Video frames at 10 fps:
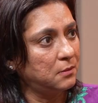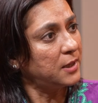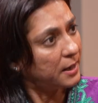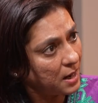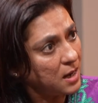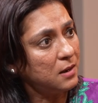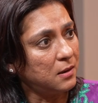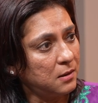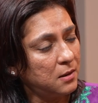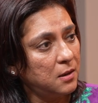There
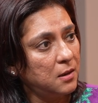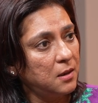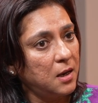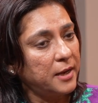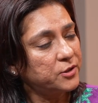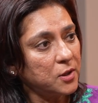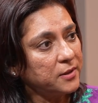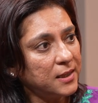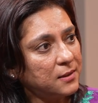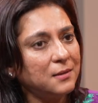are. It's not
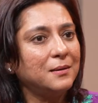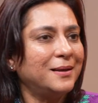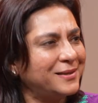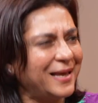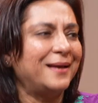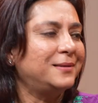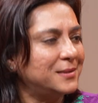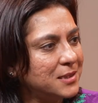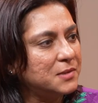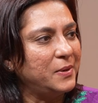that
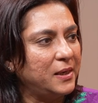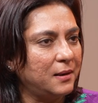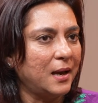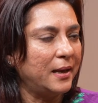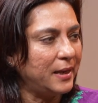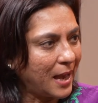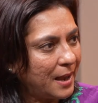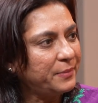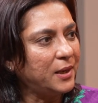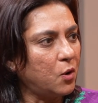this is me. I
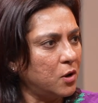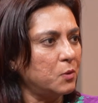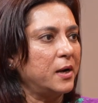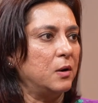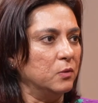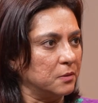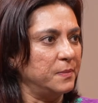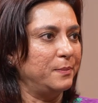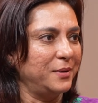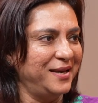am that odd one out,
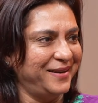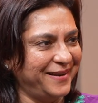maybe.